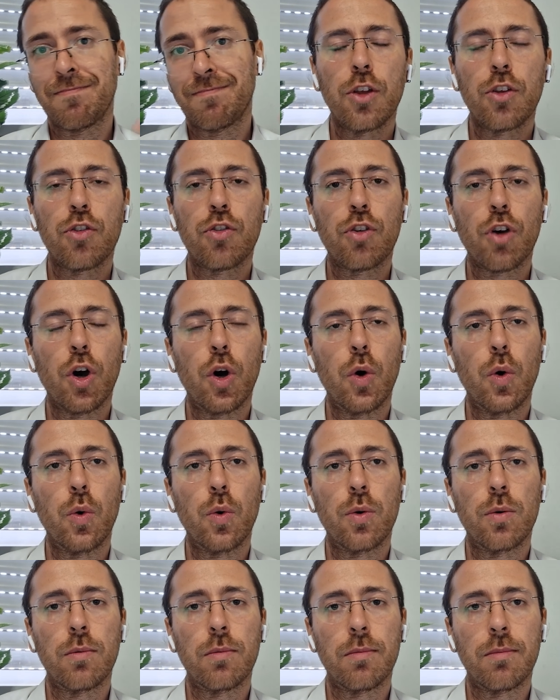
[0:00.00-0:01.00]
So
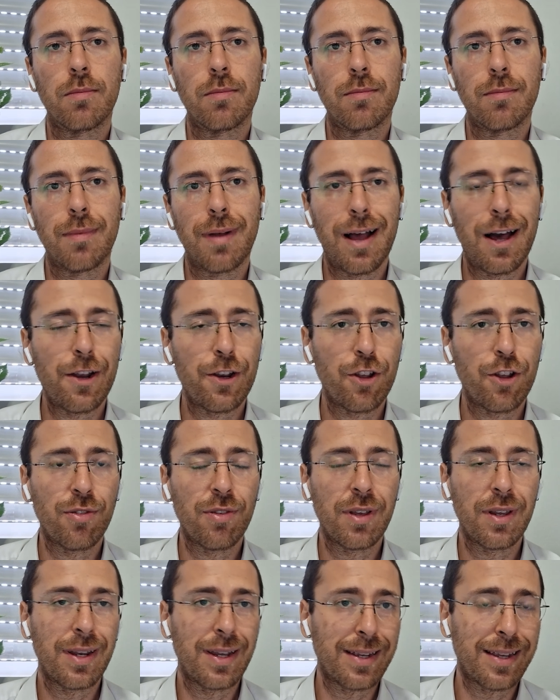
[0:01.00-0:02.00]
how to
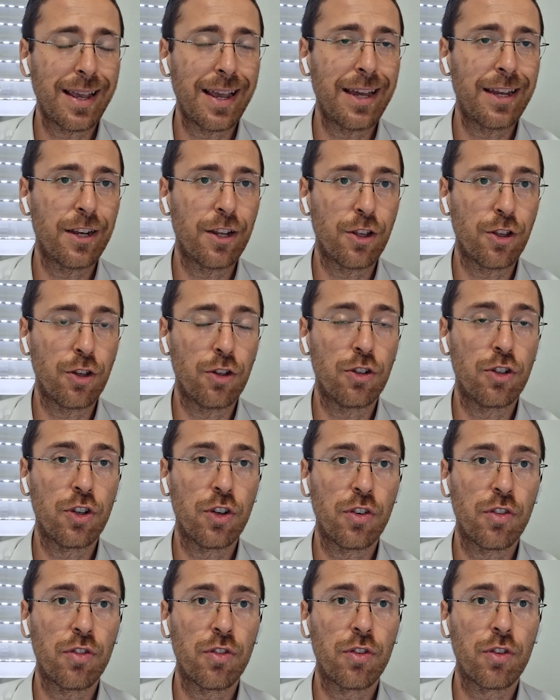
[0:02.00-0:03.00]
it? Again, you
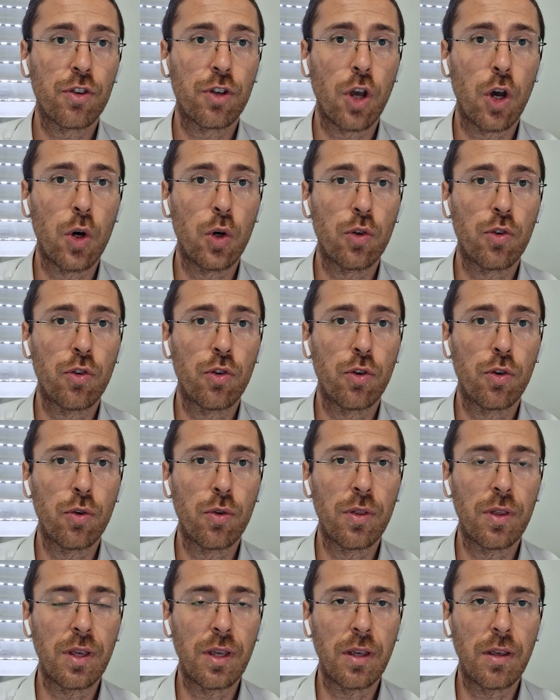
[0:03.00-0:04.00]
just go to
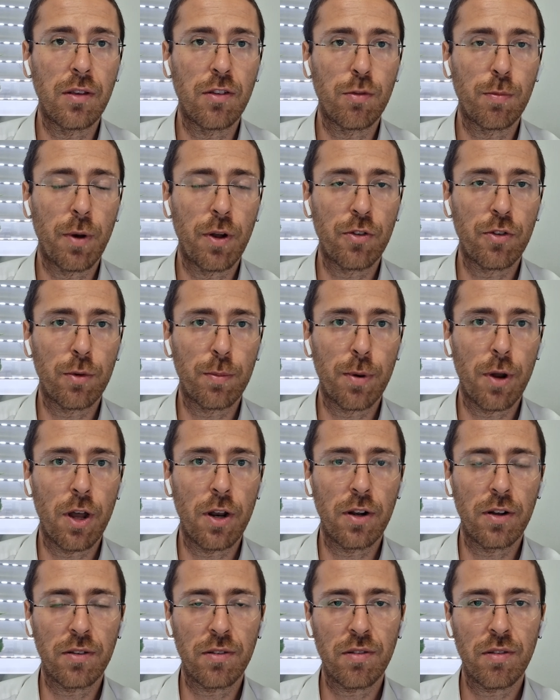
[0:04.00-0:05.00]
the sponsored
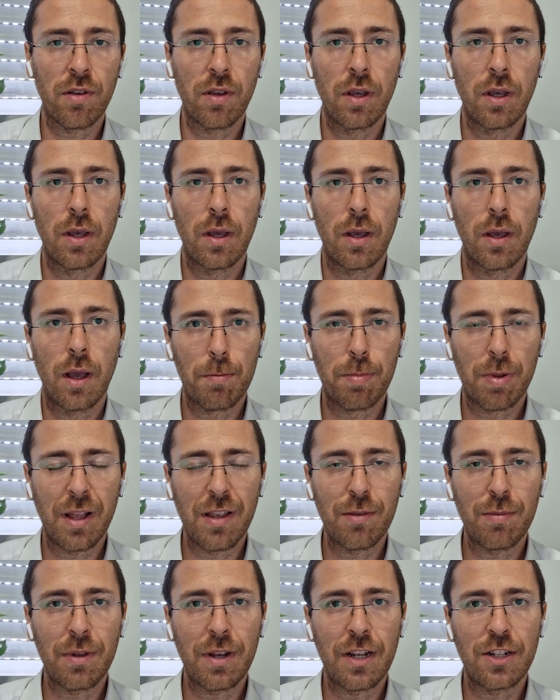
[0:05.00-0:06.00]
products
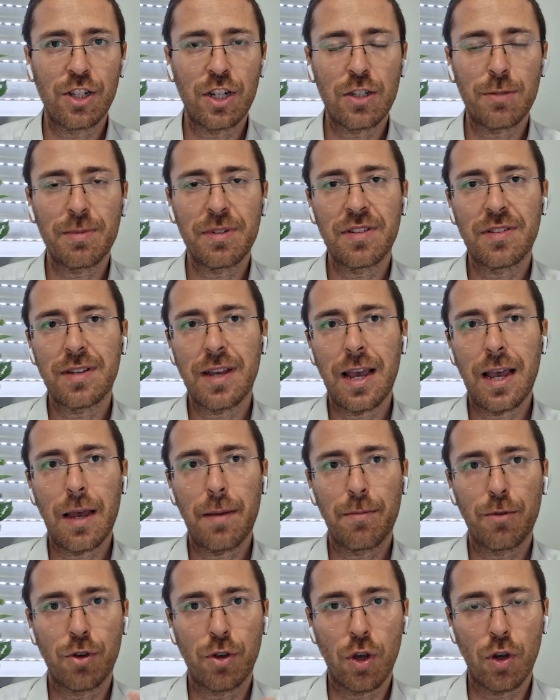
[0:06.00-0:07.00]
placement adjustments
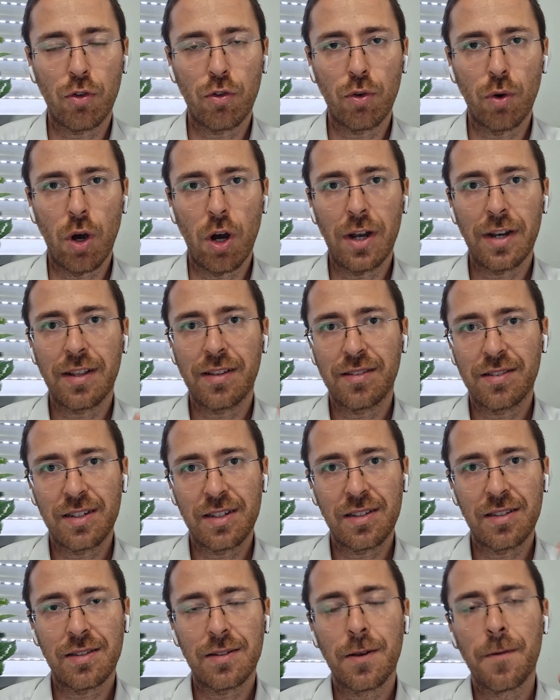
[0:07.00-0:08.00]
tab, you go to
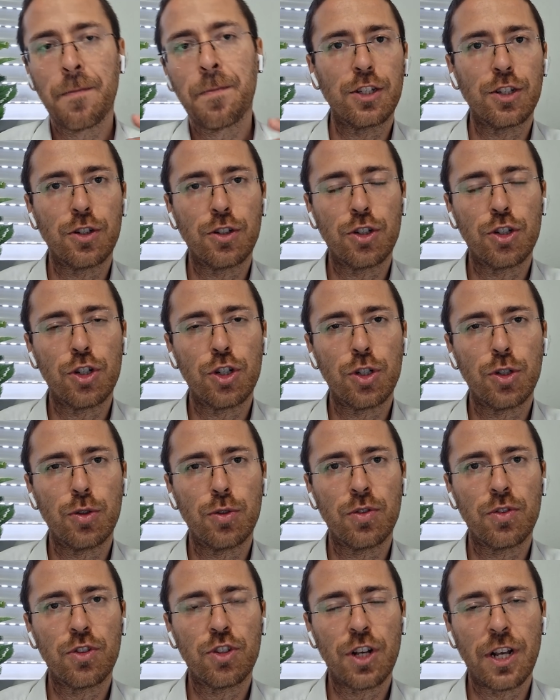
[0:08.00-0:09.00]
audiences, you
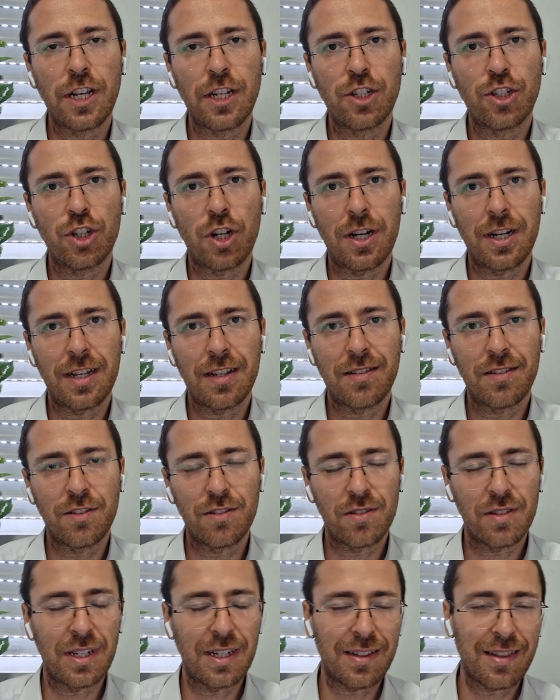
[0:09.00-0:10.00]
choose change audience and
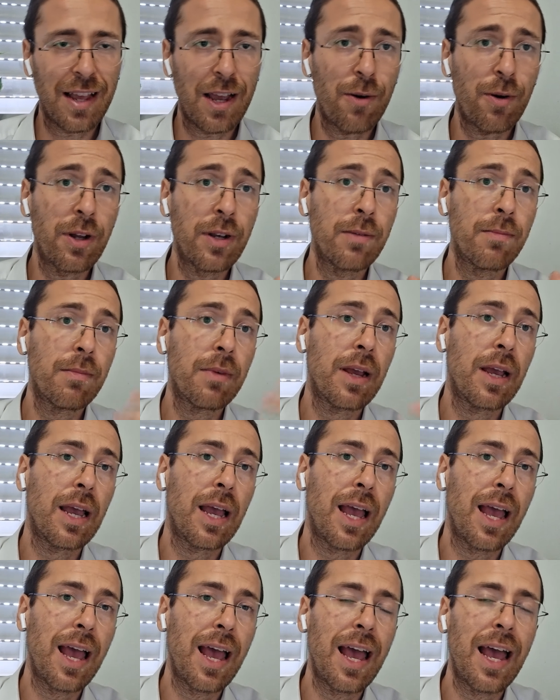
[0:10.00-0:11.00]
select that
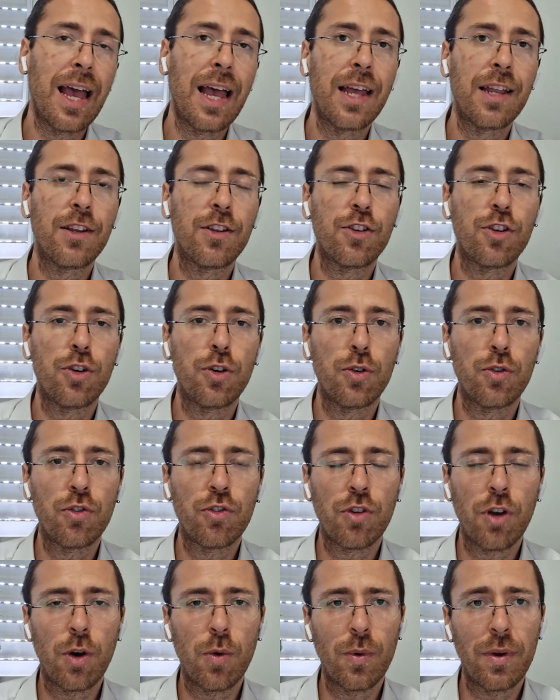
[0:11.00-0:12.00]
one, and you
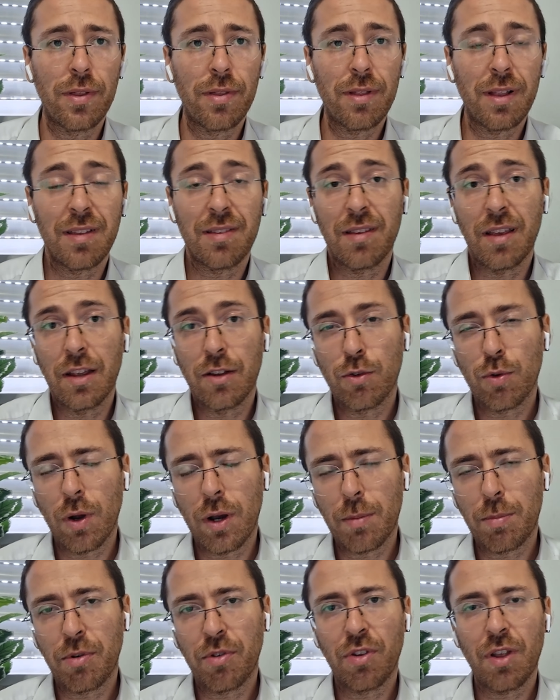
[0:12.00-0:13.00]
start with, let's say,
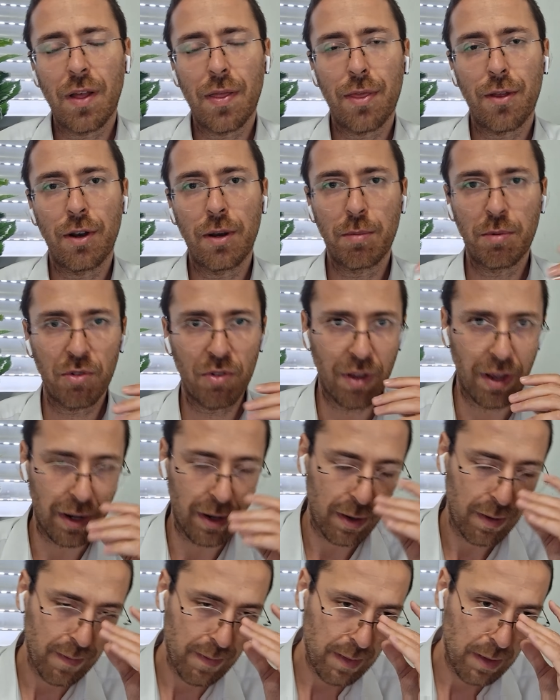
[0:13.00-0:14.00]
20%,
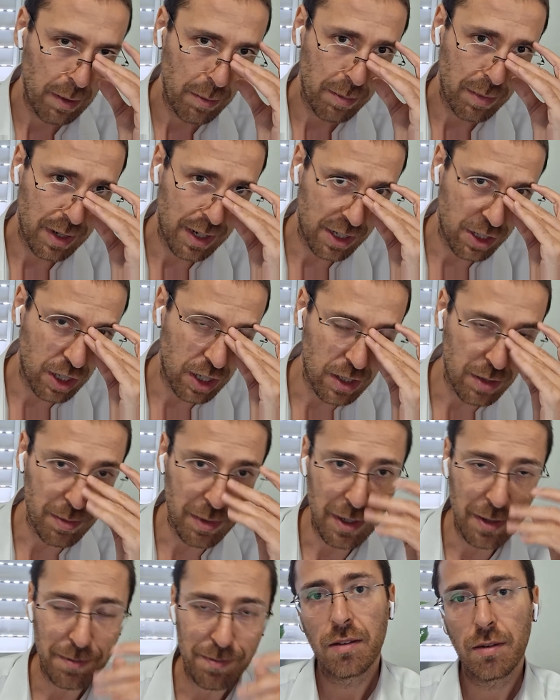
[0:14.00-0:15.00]
30% bid
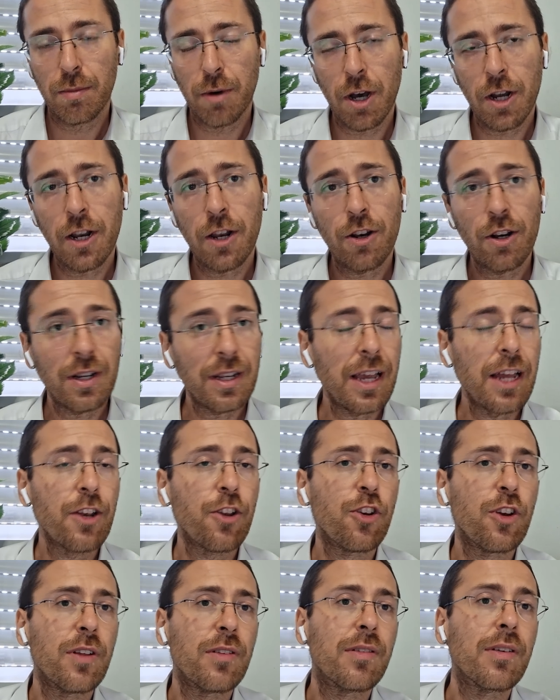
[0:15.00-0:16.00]
adjustment. To monitor, again,
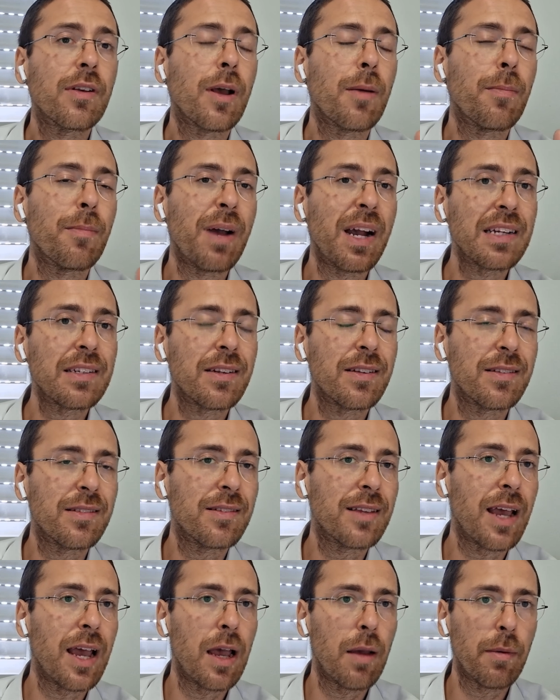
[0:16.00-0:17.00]
you need to come back to this
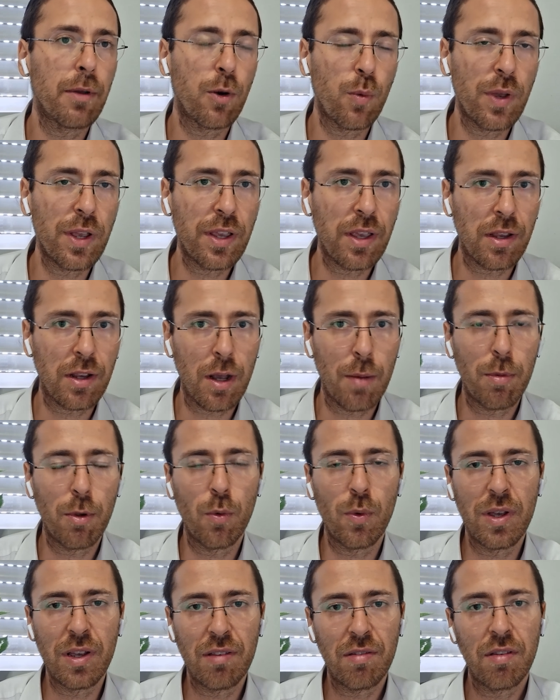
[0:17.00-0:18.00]
tab in a week and couple of
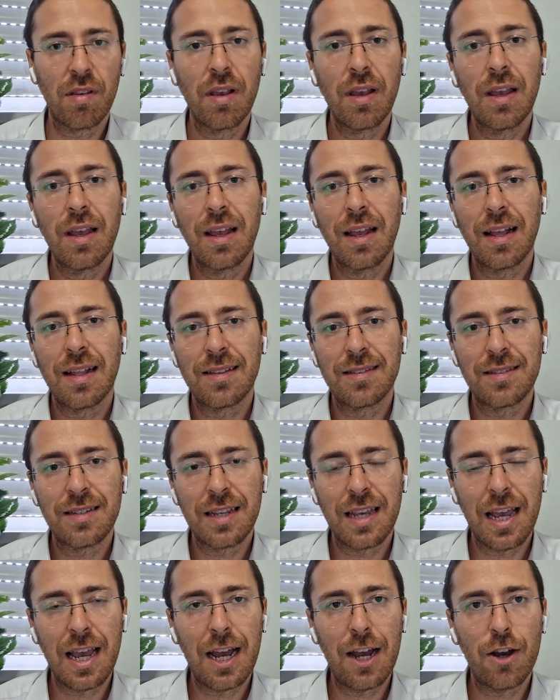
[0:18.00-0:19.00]
weeks and see
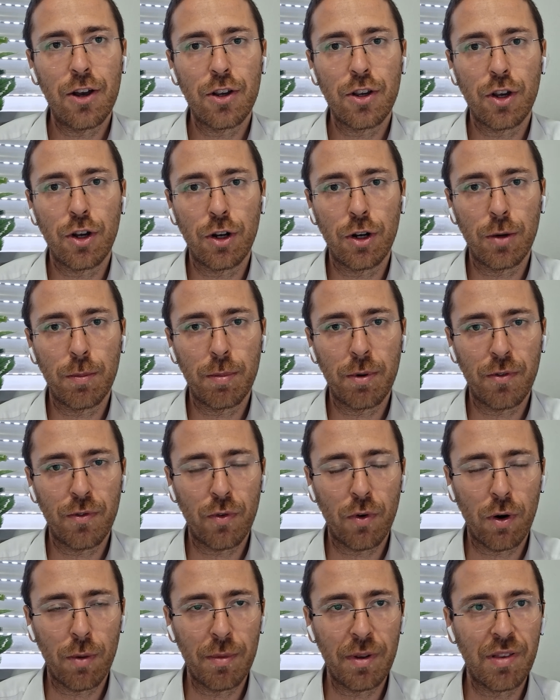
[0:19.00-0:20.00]
how your
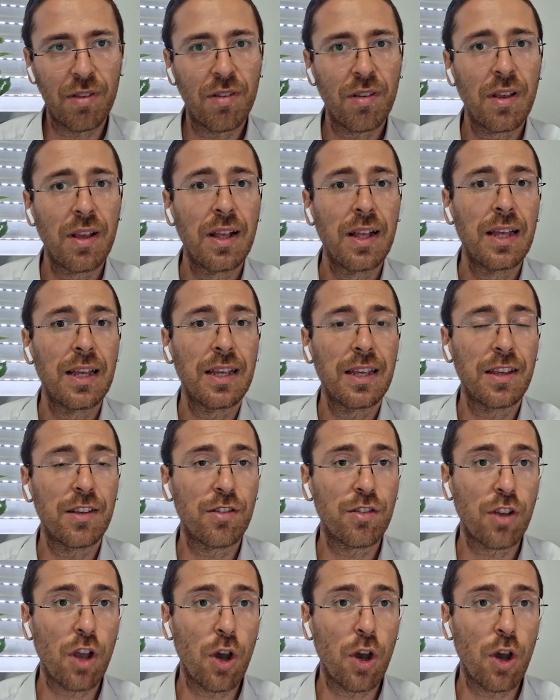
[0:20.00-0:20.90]
performance is